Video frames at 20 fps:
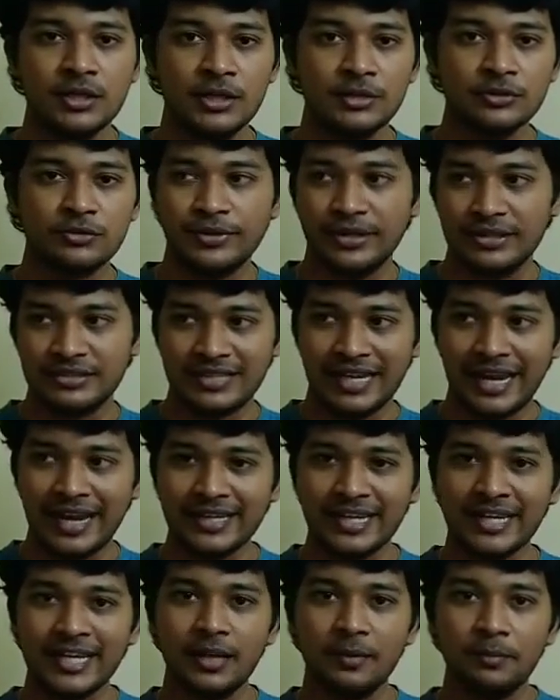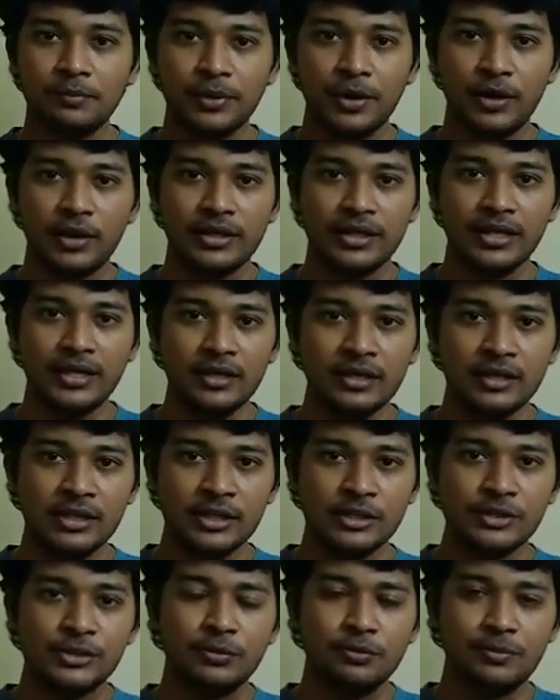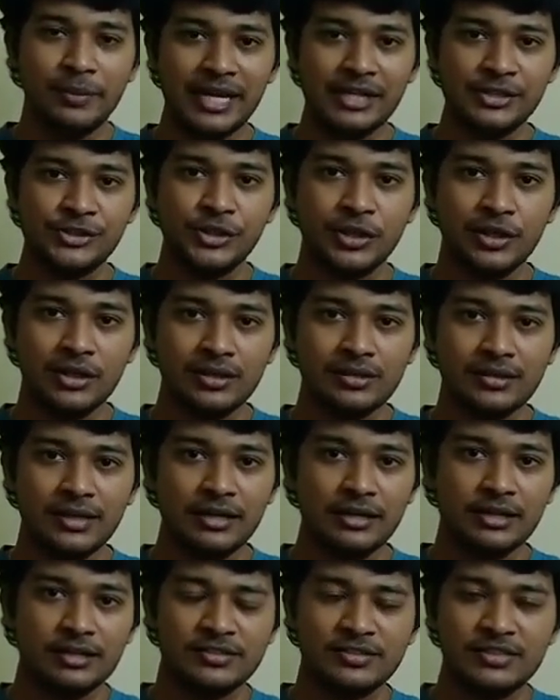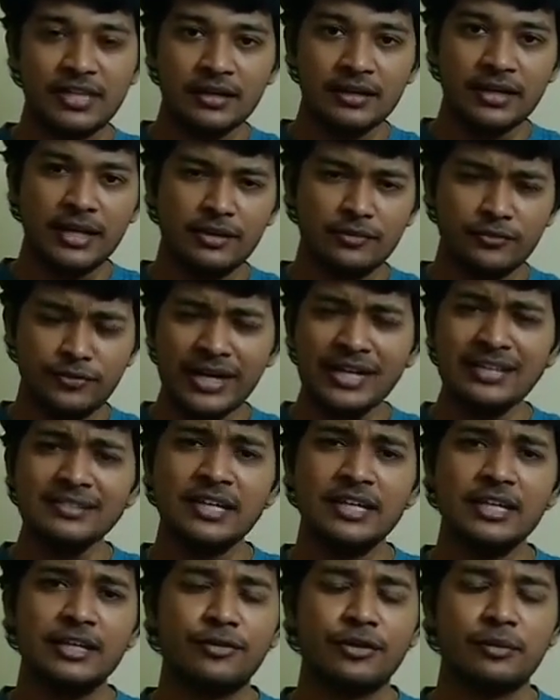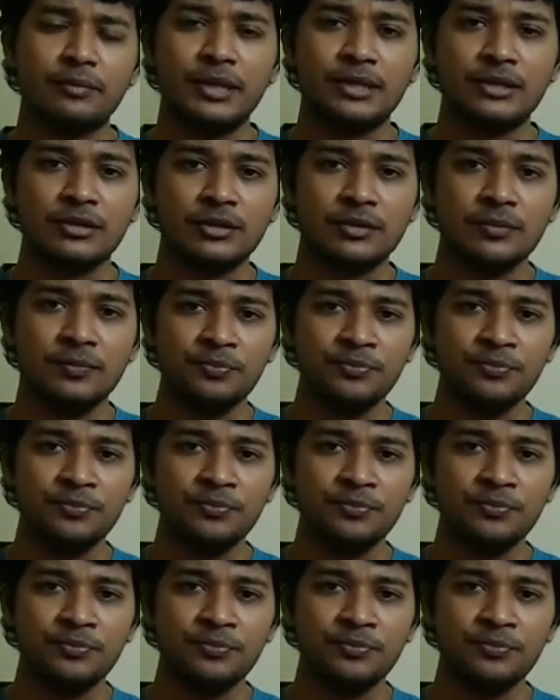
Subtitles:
So when you're selecting an employee, you should make sure that it is done in a very scientific method.